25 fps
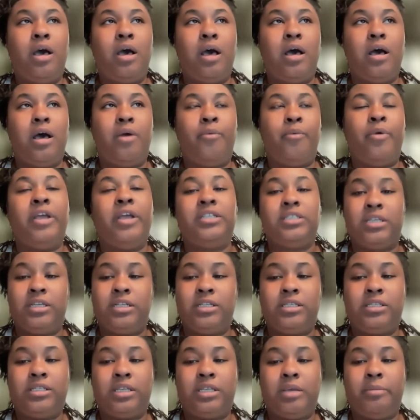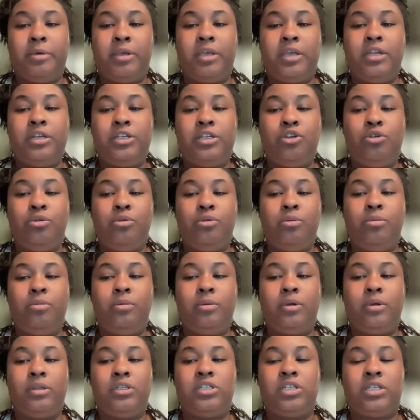residency, but can you
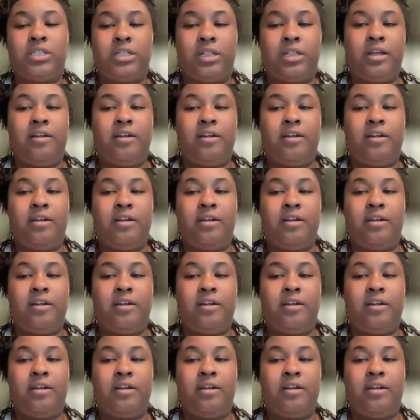just